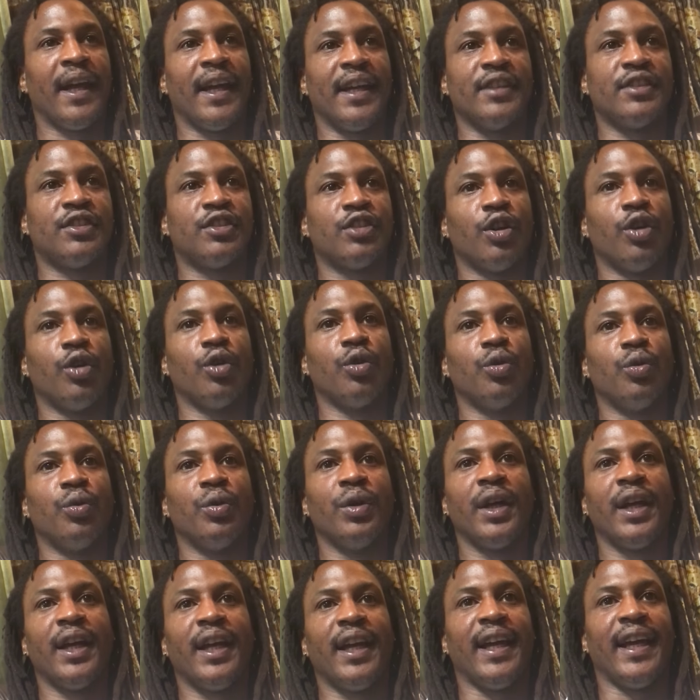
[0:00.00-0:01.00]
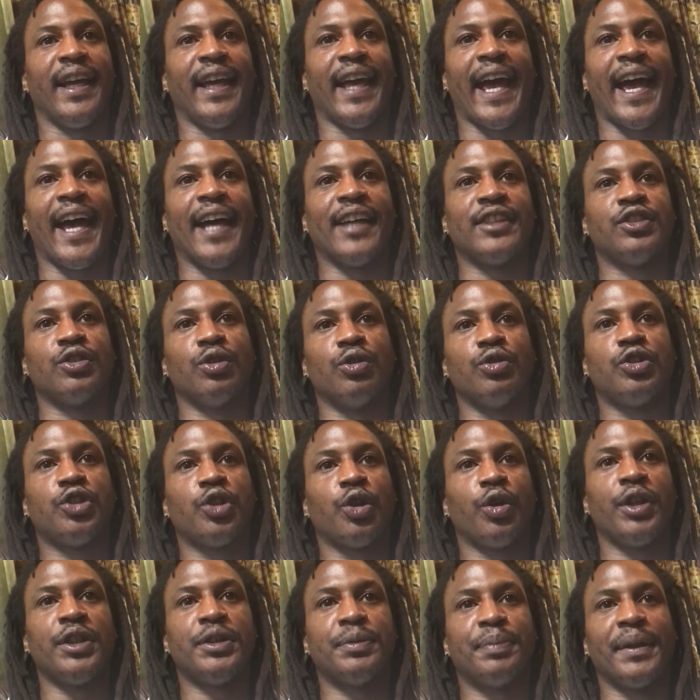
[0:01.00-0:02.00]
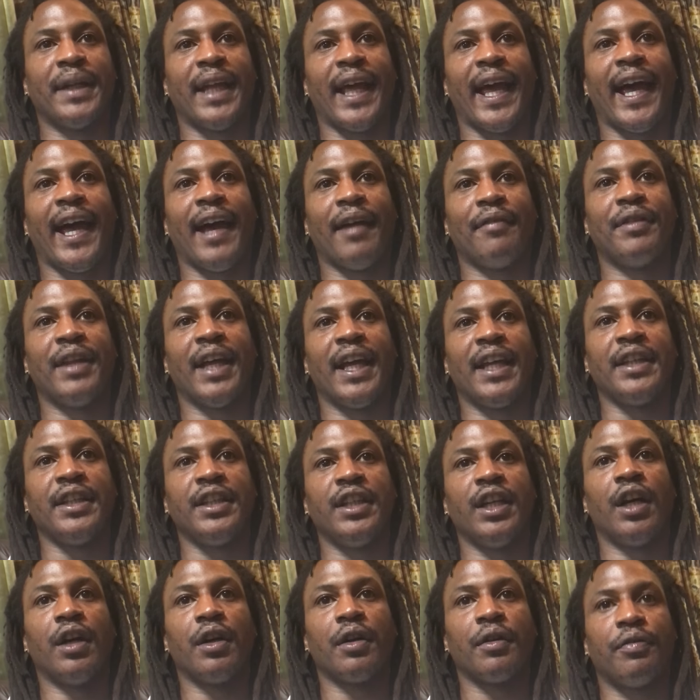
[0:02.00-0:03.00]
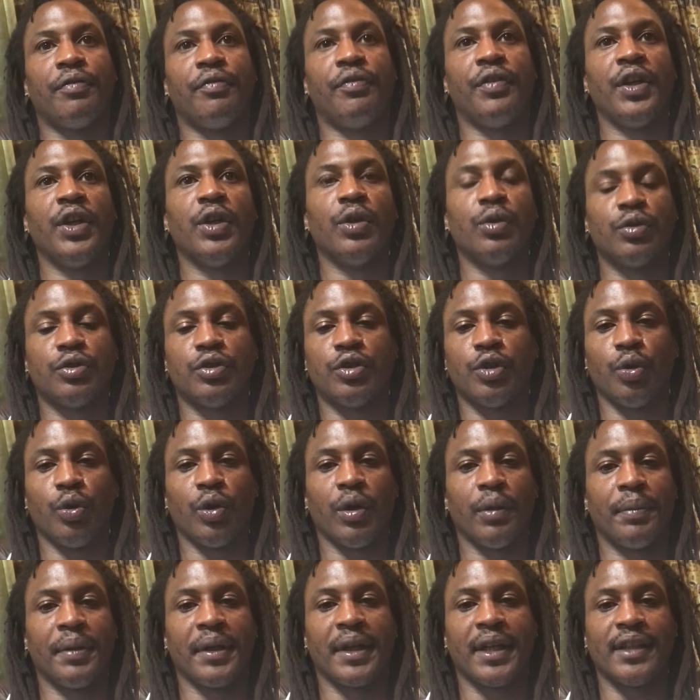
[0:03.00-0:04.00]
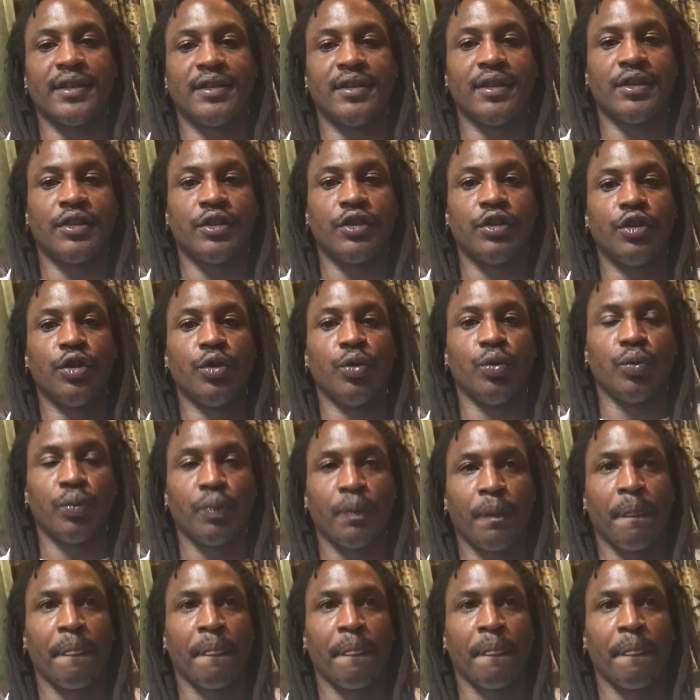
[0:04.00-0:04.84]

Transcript: And so it has no choice but to have that young feel to it because it's new.